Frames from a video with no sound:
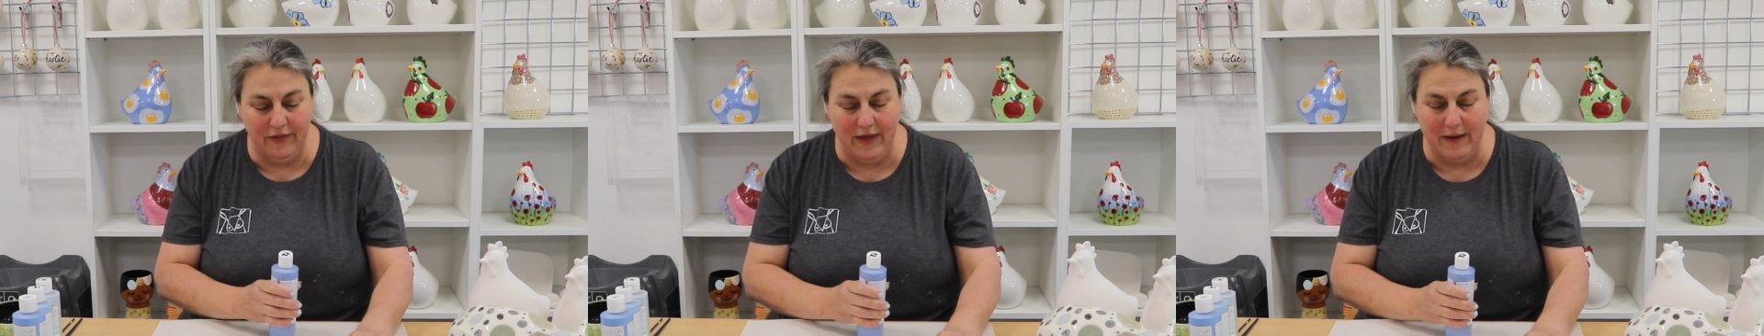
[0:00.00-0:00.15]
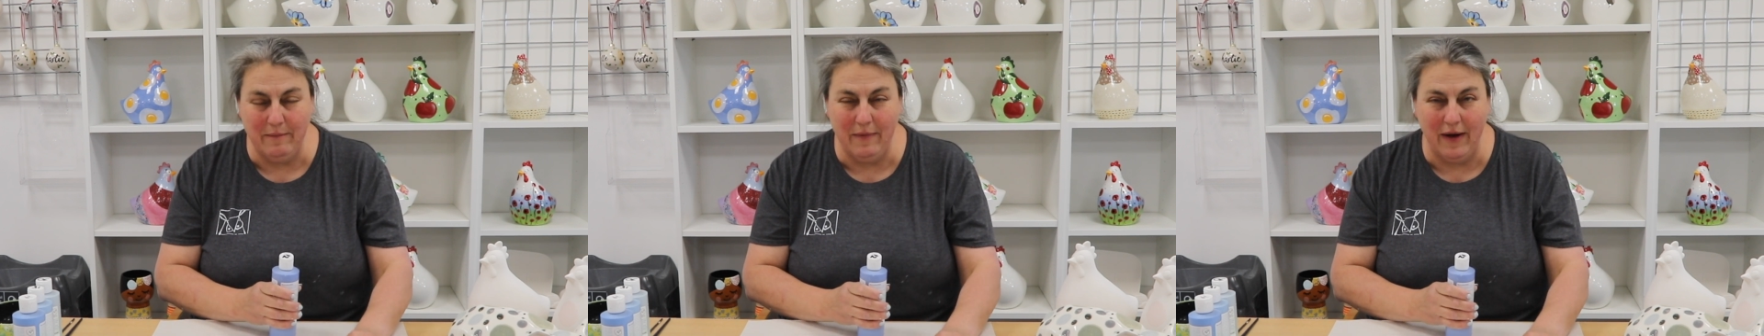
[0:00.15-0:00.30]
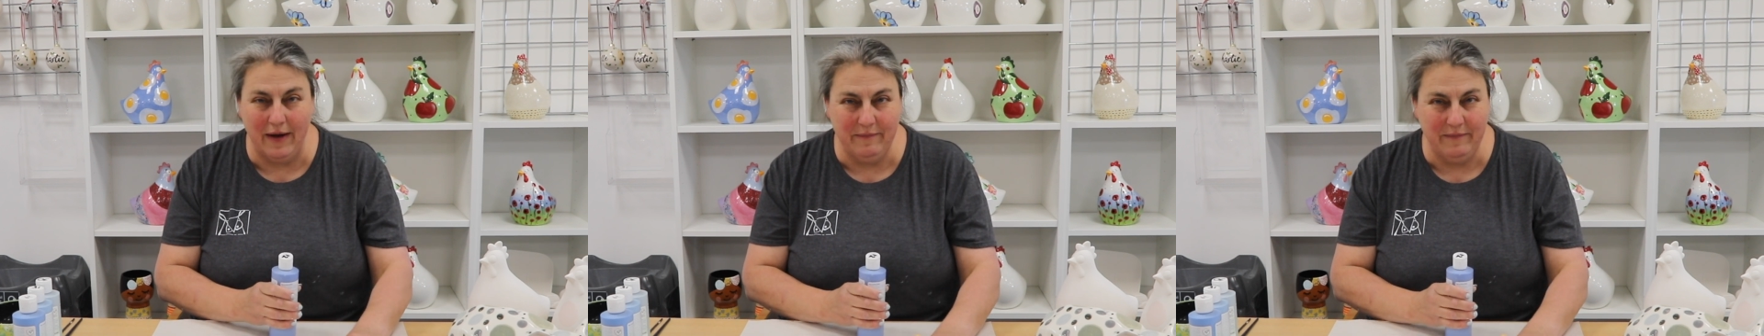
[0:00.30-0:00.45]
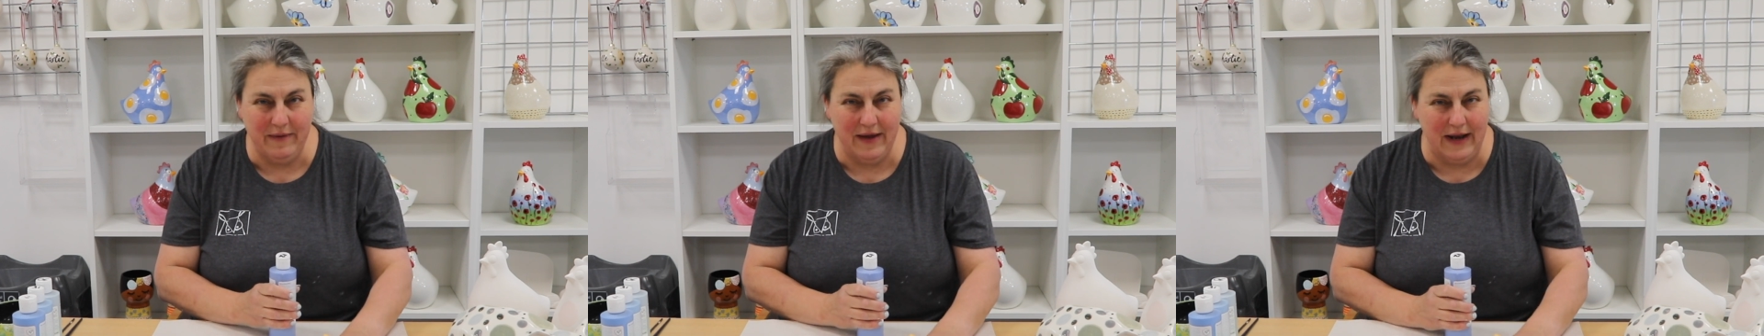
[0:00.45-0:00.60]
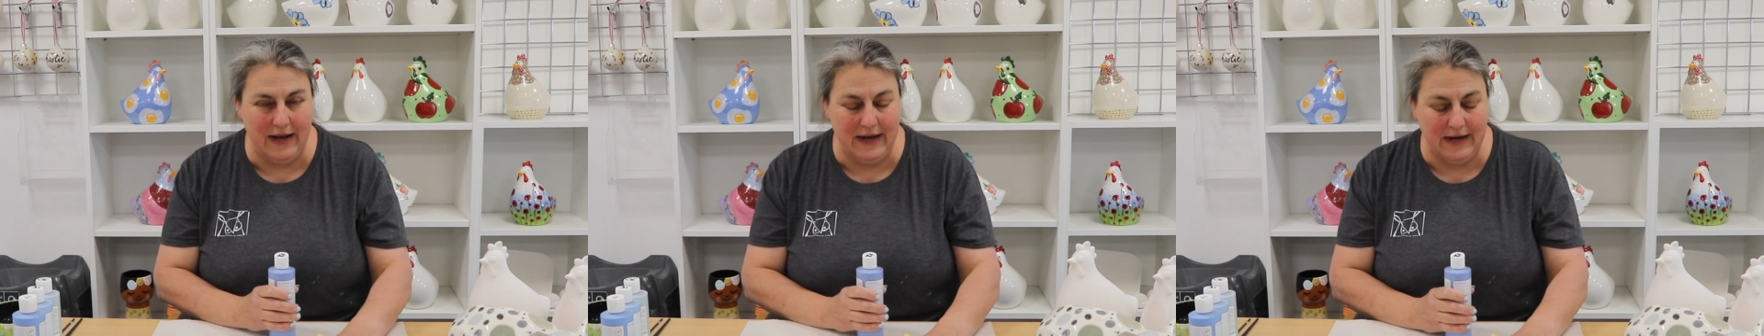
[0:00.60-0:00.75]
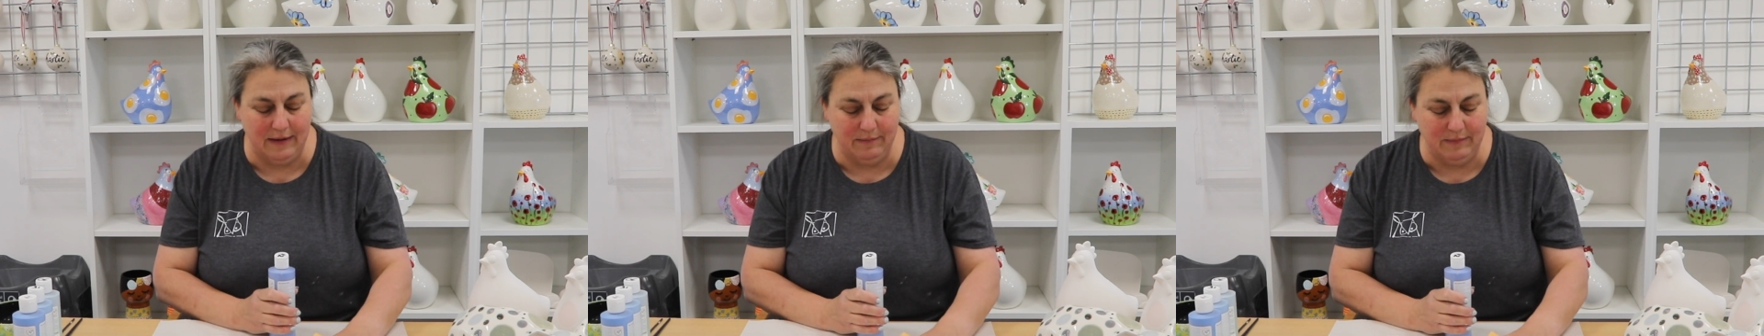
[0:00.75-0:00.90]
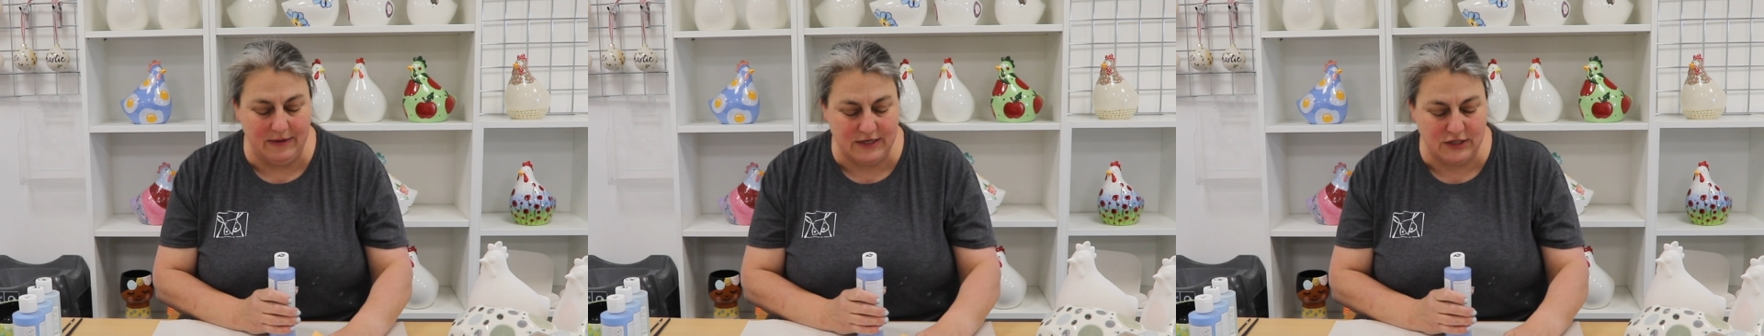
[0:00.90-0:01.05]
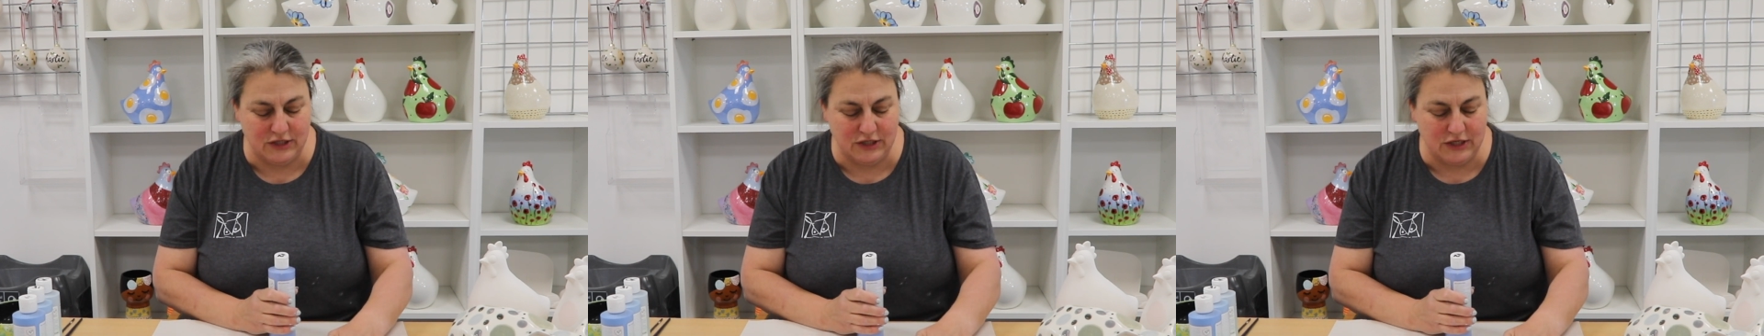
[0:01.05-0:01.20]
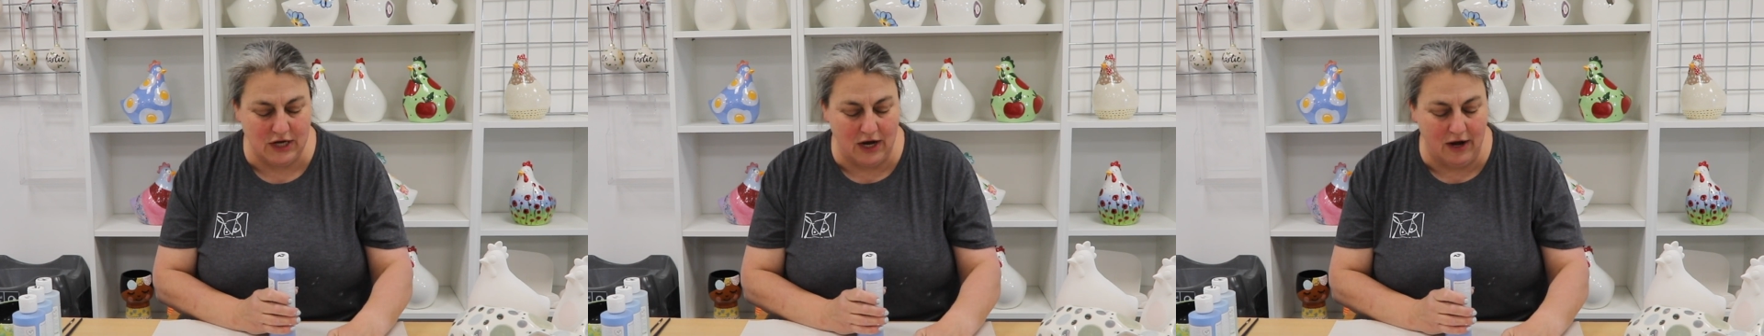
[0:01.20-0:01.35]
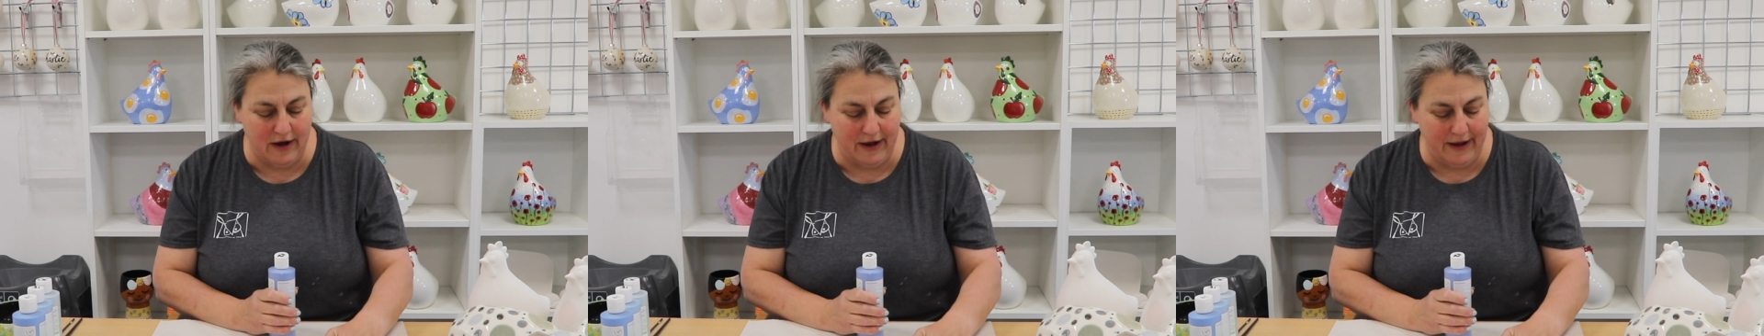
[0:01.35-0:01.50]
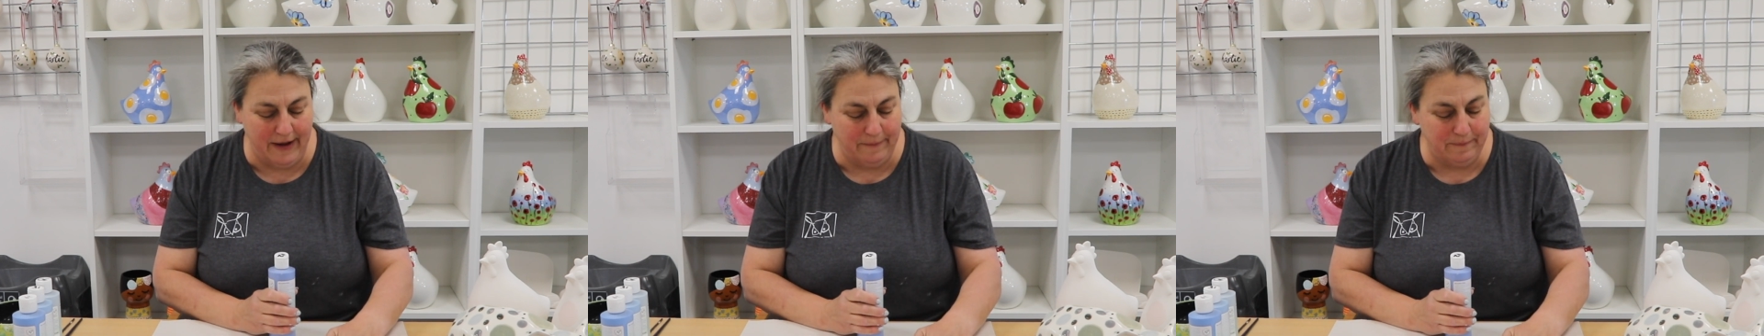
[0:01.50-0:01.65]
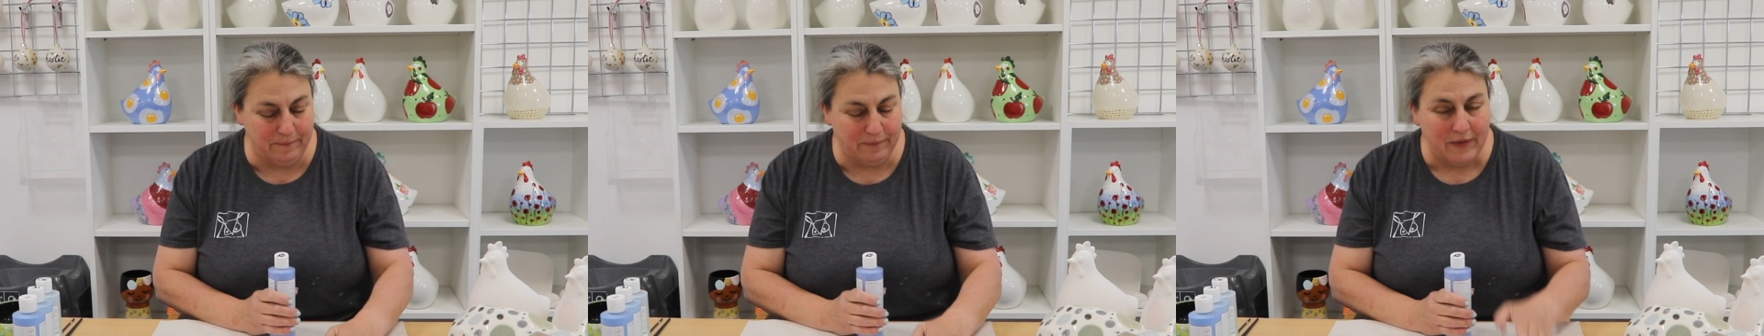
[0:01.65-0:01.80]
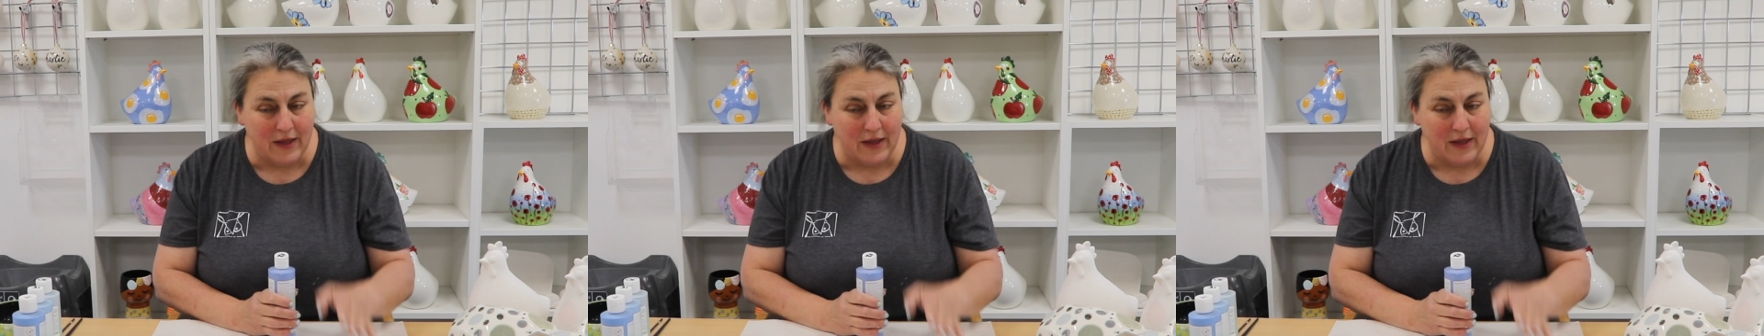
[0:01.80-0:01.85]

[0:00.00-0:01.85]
They might be a little bit shy.